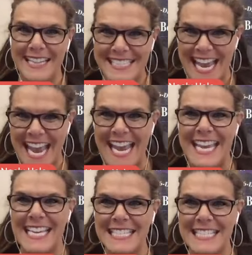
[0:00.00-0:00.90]

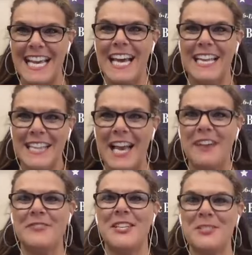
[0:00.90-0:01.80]
days
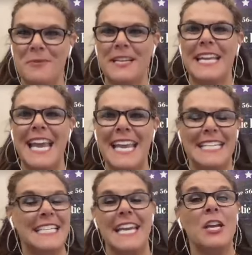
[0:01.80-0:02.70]
left in
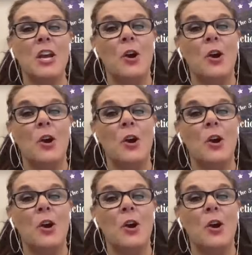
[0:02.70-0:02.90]
2018,